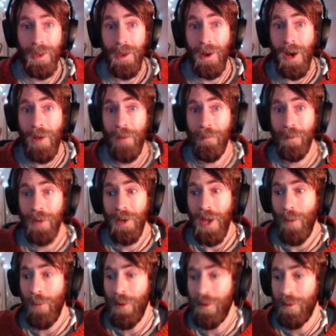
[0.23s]
Hi everybody,
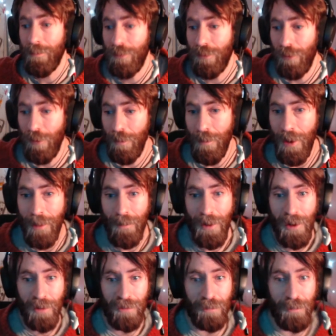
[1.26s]
and welcome to my
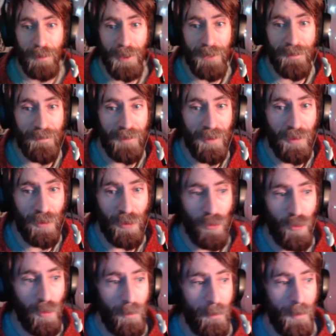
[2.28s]
March Beer
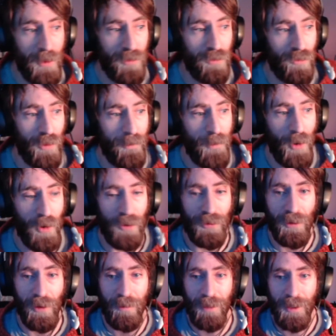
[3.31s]
52 Mystery Box
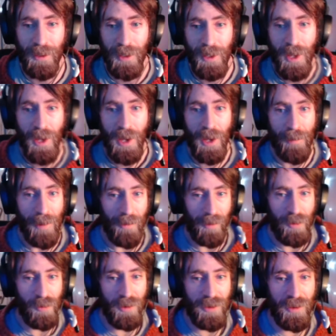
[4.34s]
opening. I
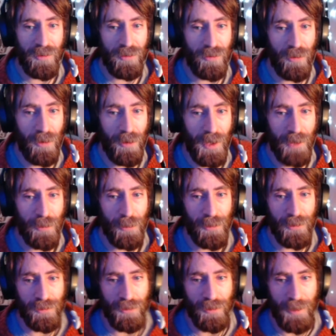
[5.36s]
recorded this during a
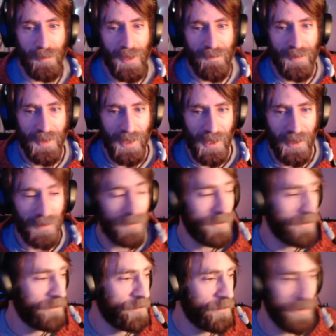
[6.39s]
Twitch stream the other day, so
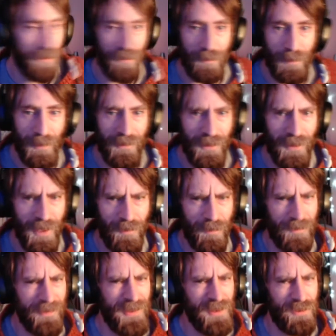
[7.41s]
I thought I'd just piece it together
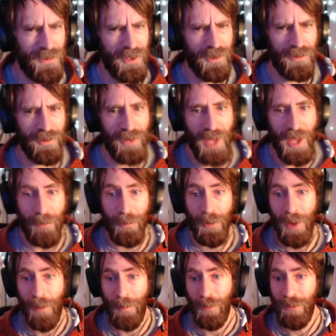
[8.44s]
with this introduction and put
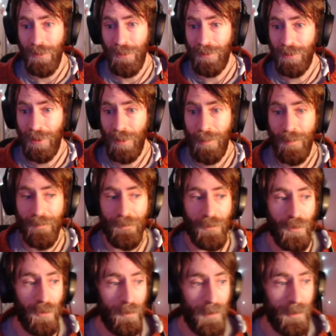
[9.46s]
it up on YouTube
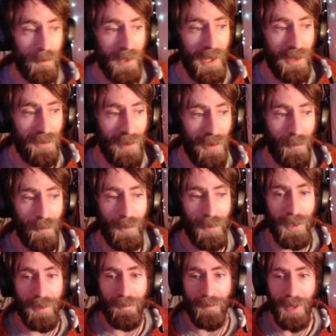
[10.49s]
for people to catch up
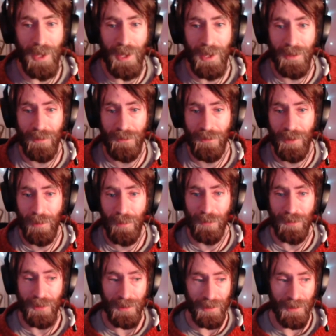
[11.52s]
with and see
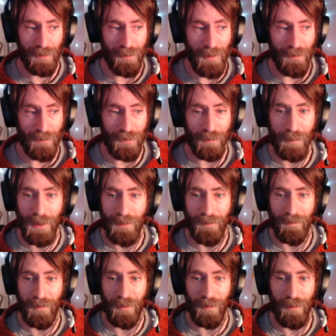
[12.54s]
what's in this month's Beer
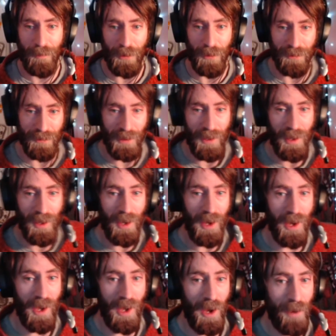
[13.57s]
52 box.
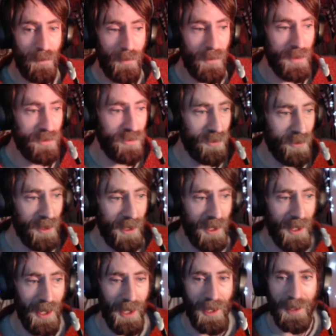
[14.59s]
I hope you enjoy,
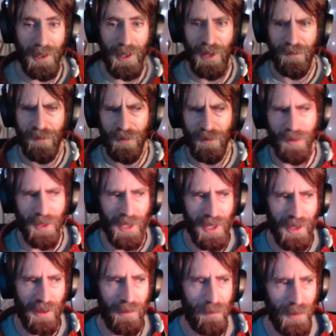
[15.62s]
and if you like
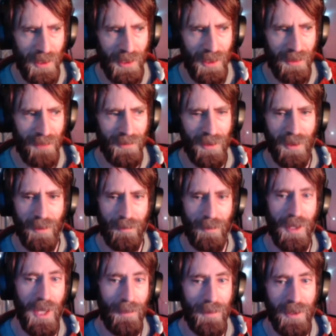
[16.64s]
any of the beers,
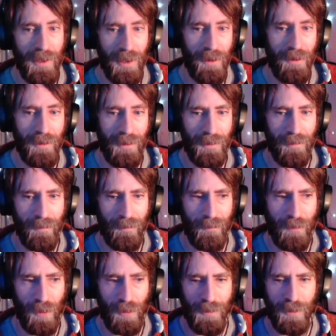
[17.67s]
let me know in the
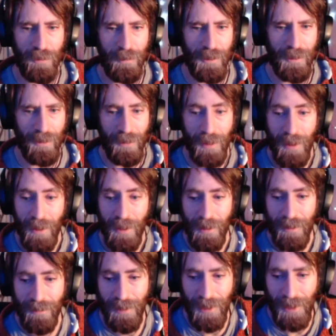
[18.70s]
comments below.
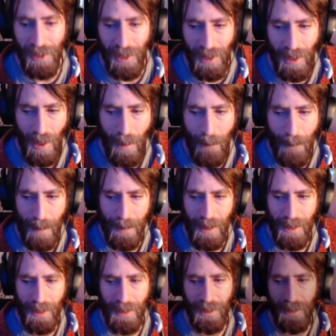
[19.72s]
Take care, bye
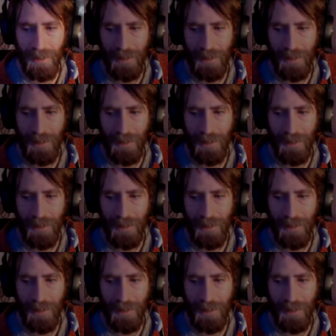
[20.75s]
bye.